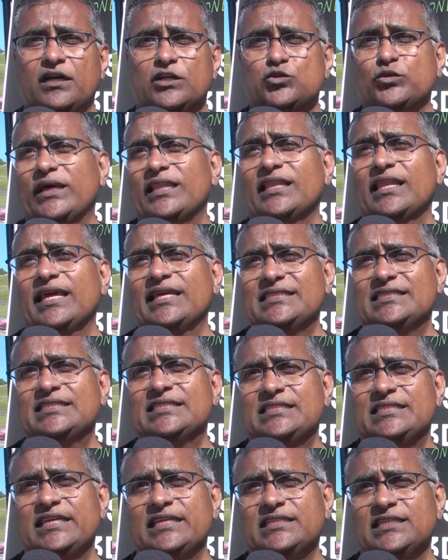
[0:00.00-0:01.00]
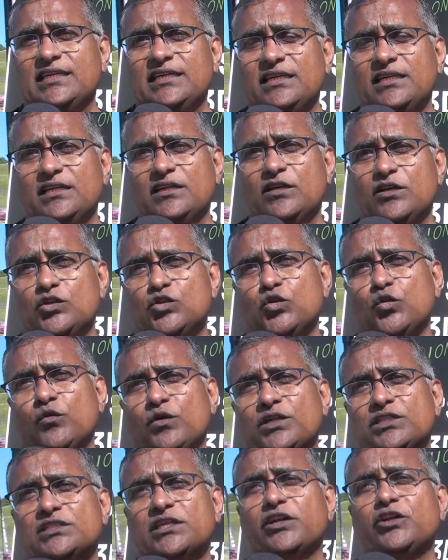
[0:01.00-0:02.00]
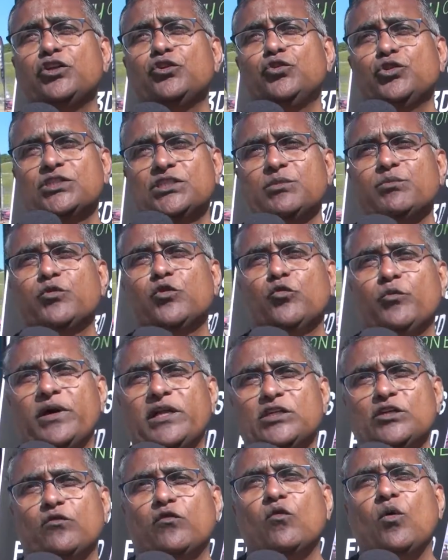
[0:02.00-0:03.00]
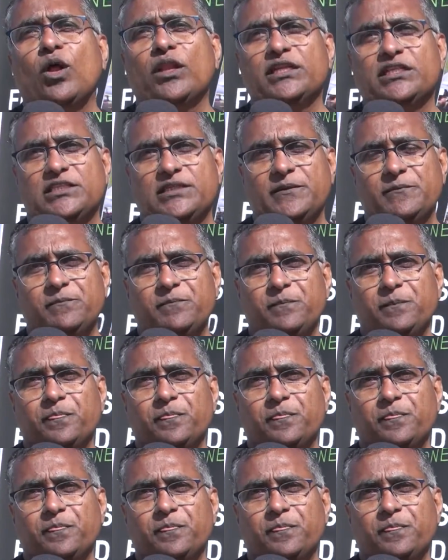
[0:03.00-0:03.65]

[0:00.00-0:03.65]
to analyze this data towards continuous improvement of quality.